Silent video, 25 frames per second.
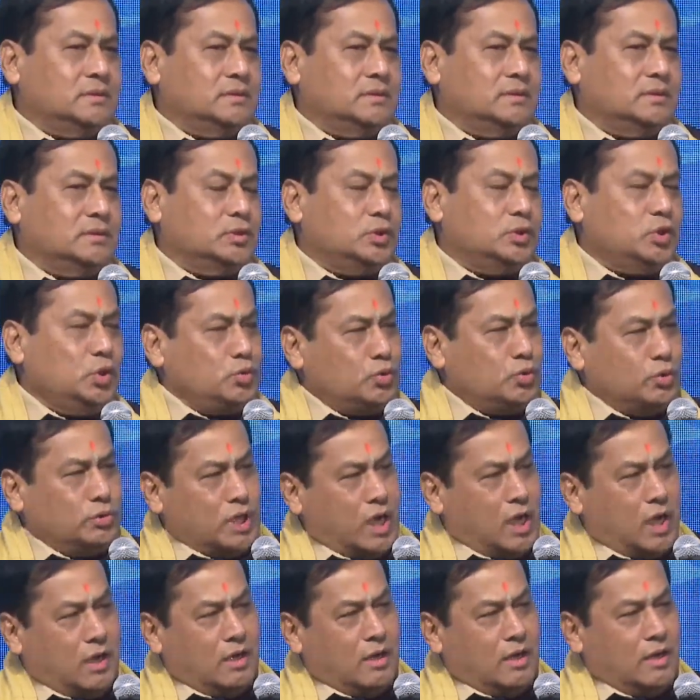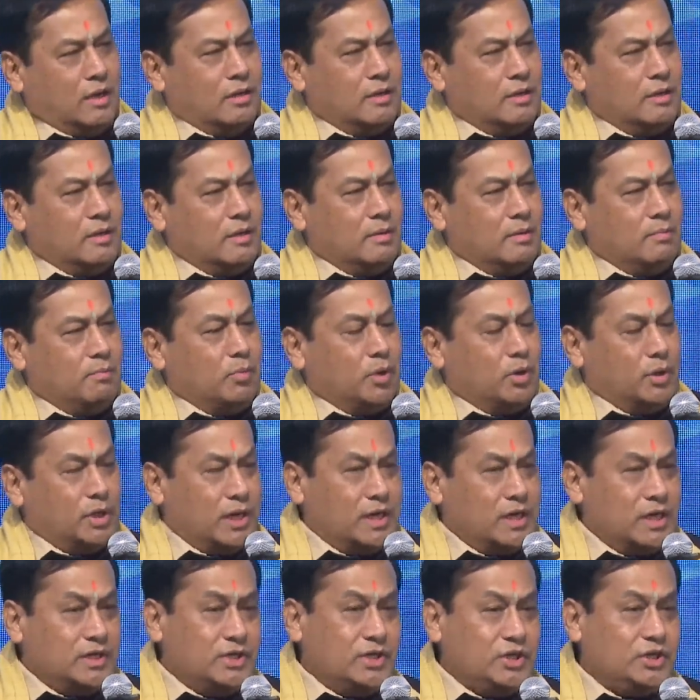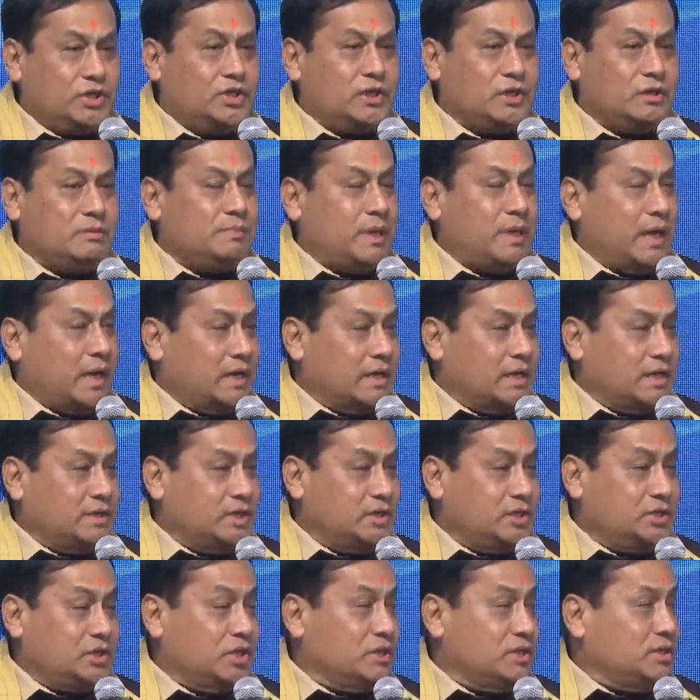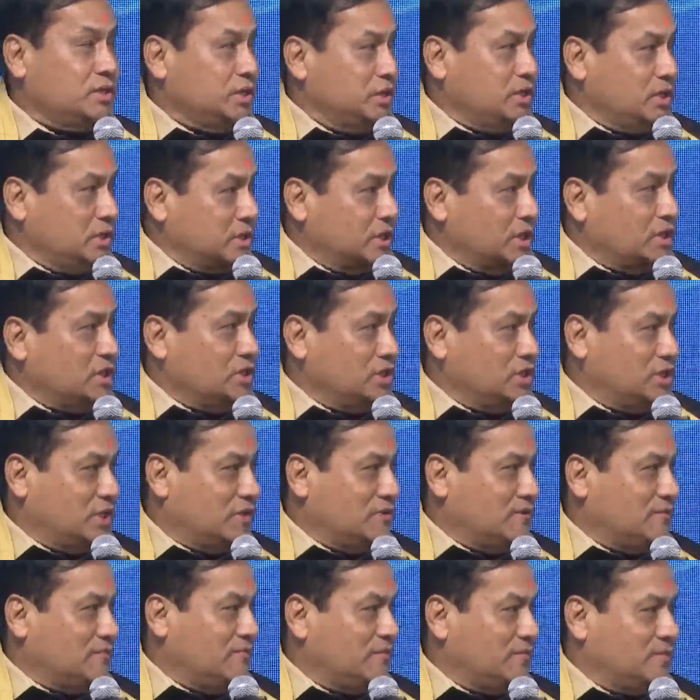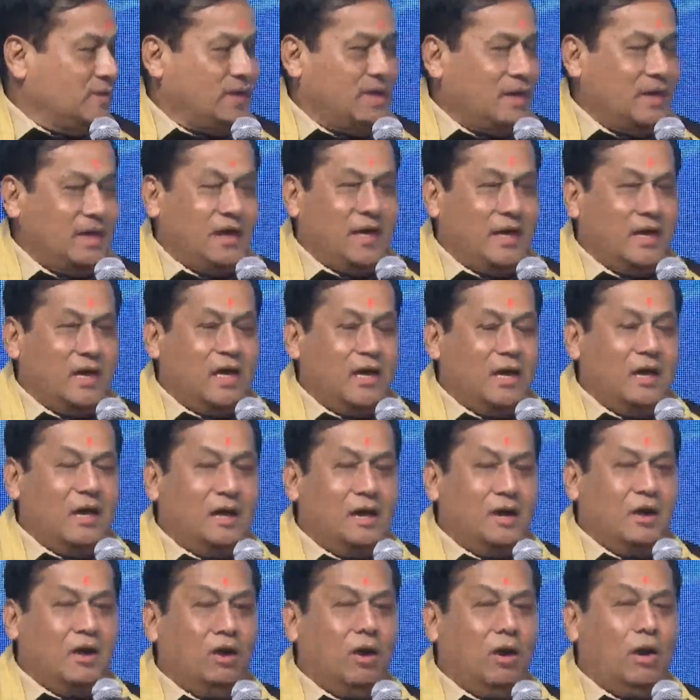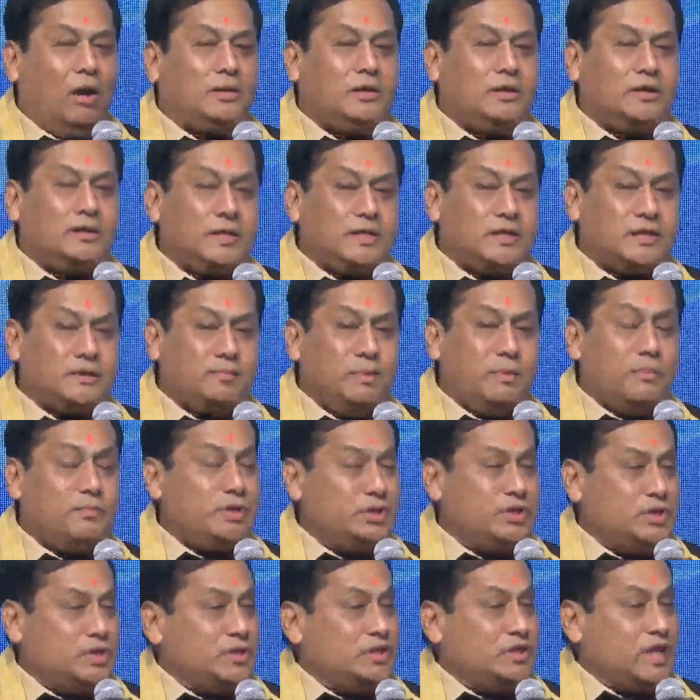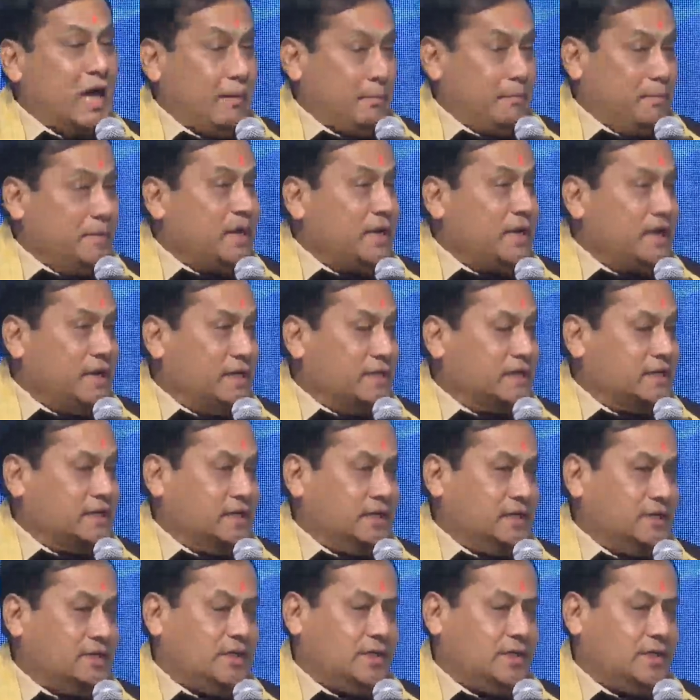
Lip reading: due to the modernization, mechanization, digitization, all the transformation is happening in the country.